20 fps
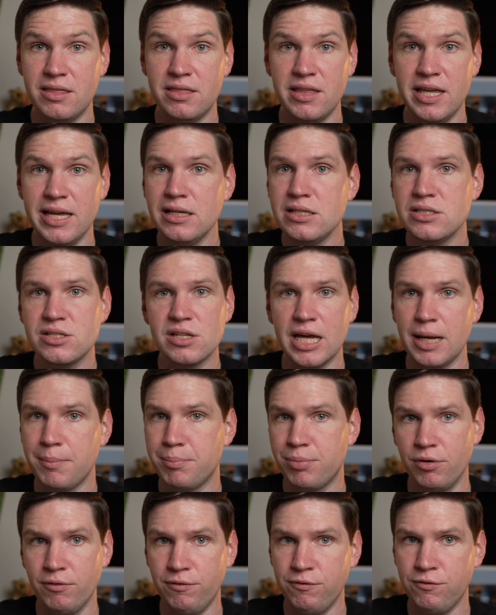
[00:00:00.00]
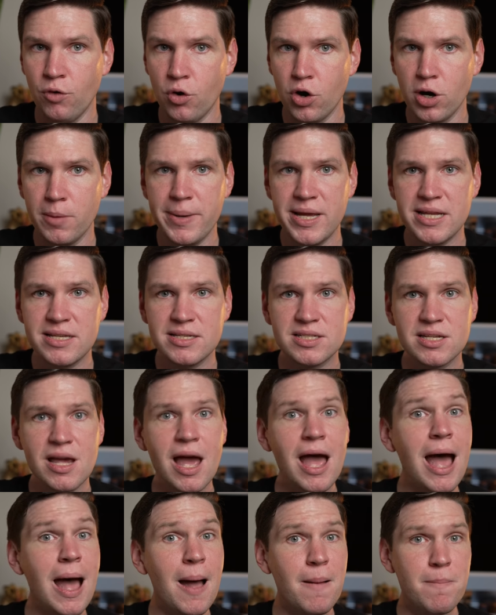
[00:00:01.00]
things like performance,
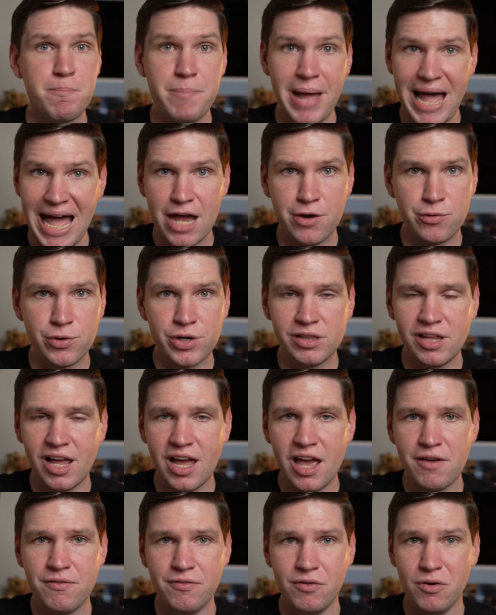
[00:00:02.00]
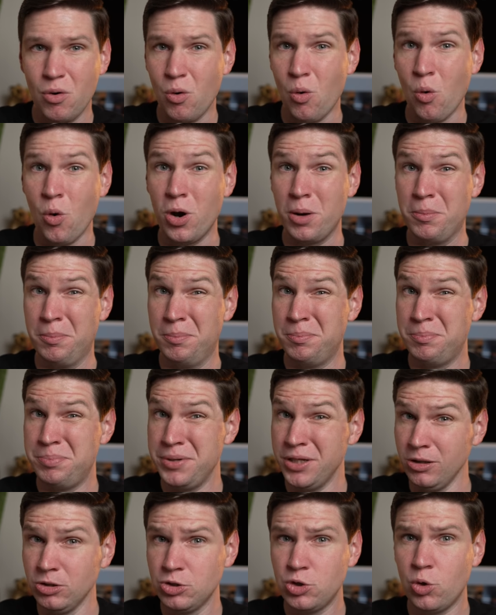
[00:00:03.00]
battery life, or
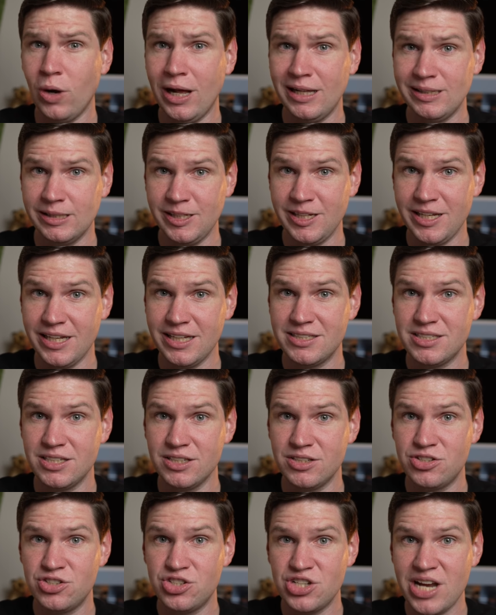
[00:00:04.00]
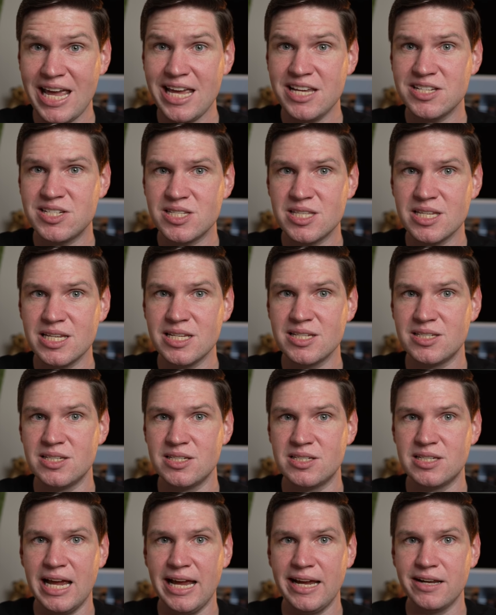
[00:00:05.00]
build quality to chase these
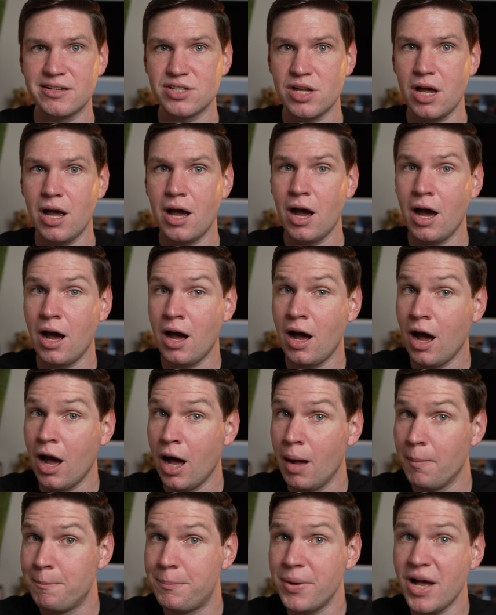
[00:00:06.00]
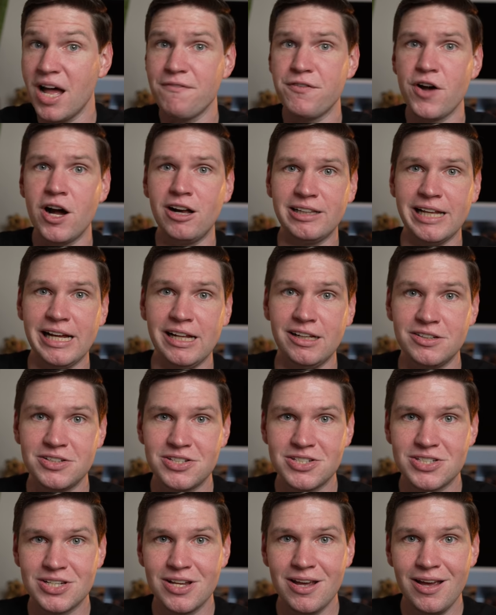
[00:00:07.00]
designs above all
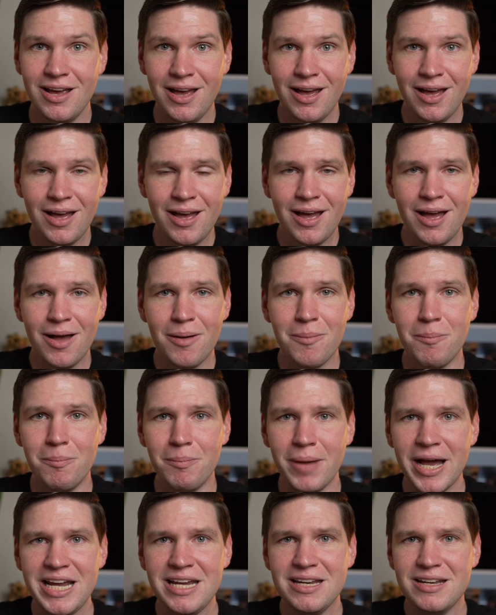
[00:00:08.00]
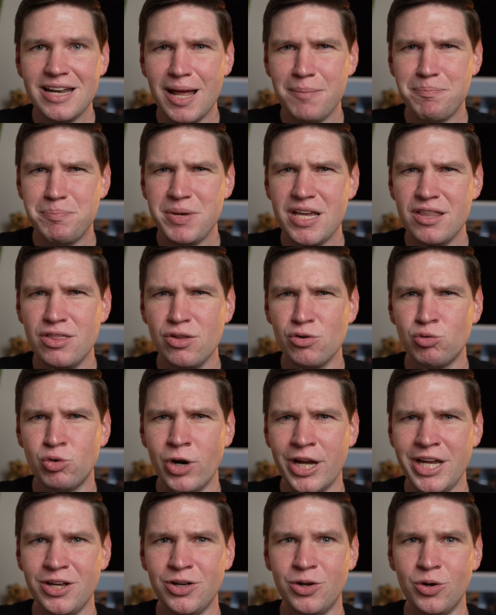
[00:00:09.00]
else might not be the
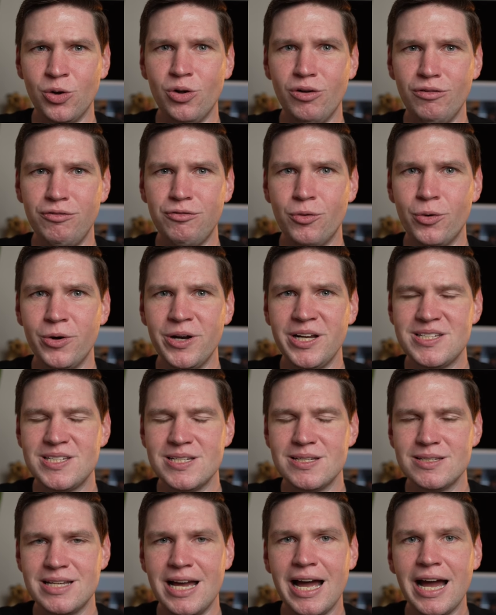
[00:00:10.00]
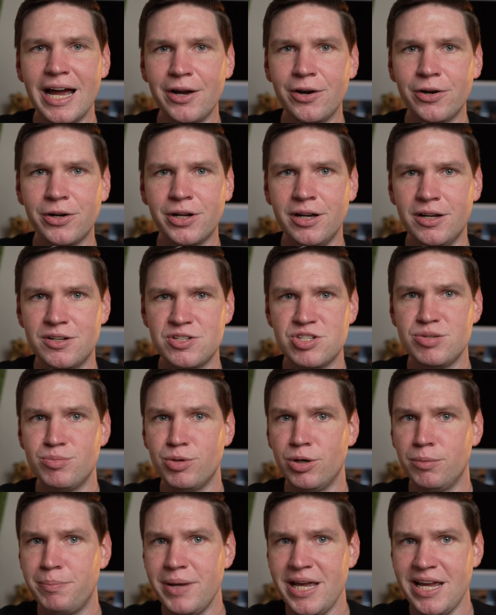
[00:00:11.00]
right goal for its entire
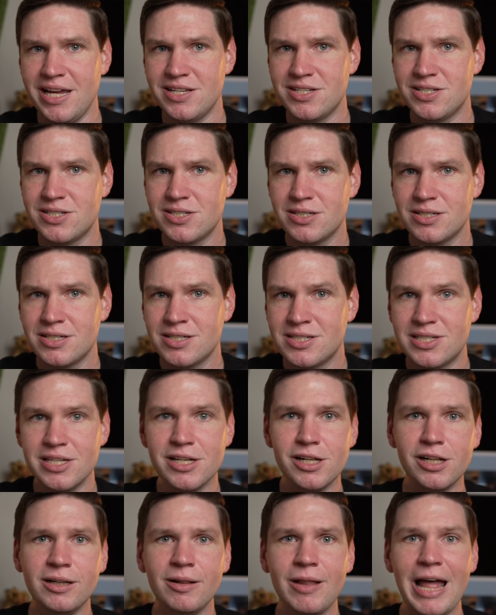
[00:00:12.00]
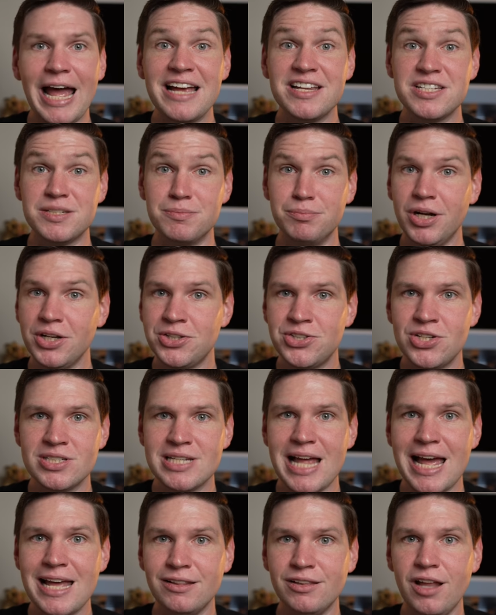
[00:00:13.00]
customer base. Still, as much
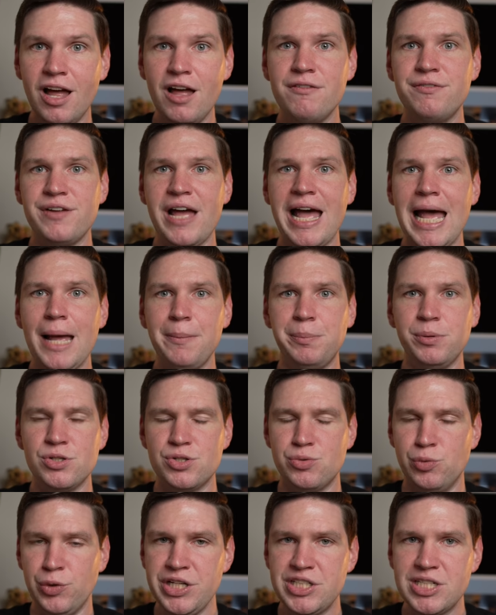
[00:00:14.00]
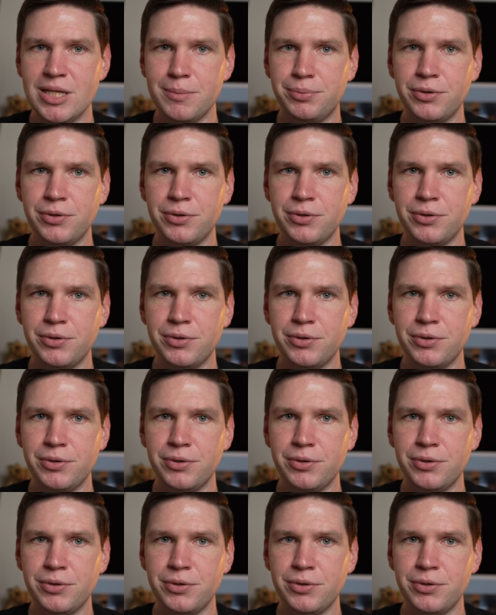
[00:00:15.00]
as I love Apple's recent